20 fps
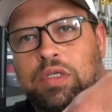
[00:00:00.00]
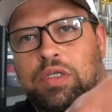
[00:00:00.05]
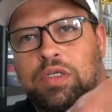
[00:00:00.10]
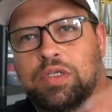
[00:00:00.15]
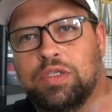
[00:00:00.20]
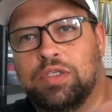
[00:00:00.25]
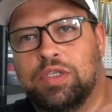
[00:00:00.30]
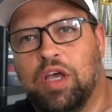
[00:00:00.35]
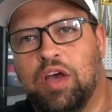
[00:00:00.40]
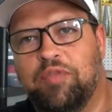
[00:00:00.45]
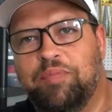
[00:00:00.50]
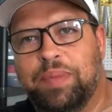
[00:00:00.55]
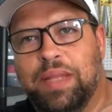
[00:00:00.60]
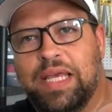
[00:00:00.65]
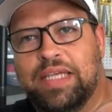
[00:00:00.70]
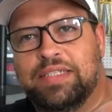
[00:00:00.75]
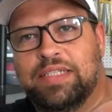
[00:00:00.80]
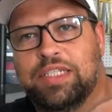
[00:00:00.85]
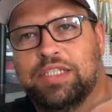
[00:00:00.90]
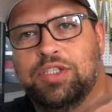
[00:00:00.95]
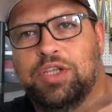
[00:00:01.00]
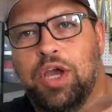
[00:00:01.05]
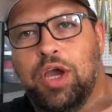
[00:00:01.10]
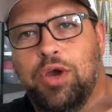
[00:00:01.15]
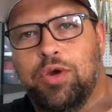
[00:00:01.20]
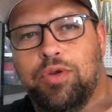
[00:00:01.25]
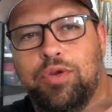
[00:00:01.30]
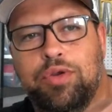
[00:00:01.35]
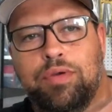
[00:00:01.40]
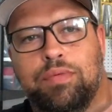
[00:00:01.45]
soft plastic
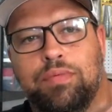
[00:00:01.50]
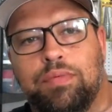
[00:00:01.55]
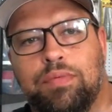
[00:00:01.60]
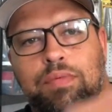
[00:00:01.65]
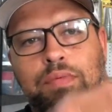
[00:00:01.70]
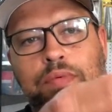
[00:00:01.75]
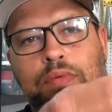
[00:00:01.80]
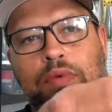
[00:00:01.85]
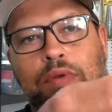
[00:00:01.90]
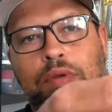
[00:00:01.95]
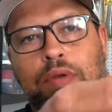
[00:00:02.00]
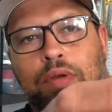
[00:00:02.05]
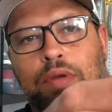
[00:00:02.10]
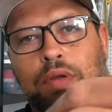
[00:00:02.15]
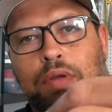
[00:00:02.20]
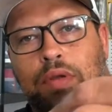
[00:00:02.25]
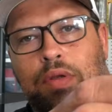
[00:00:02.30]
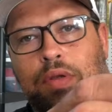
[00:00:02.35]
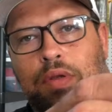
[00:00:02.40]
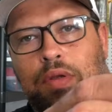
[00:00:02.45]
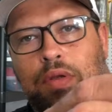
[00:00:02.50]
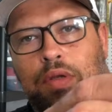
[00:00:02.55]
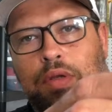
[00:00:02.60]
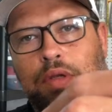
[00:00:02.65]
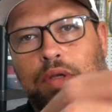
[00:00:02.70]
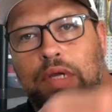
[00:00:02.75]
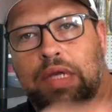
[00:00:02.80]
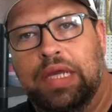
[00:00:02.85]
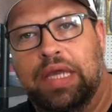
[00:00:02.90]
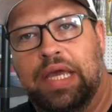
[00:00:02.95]
toad.
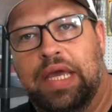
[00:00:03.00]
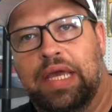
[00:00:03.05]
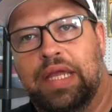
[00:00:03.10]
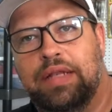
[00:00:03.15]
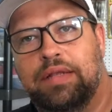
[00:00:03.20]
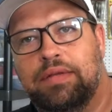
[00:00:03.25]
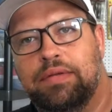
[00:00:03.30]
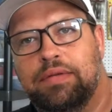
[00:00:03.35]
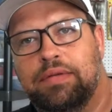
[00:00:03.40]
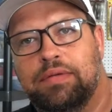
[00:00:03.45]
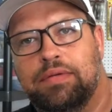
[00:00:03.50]
Again,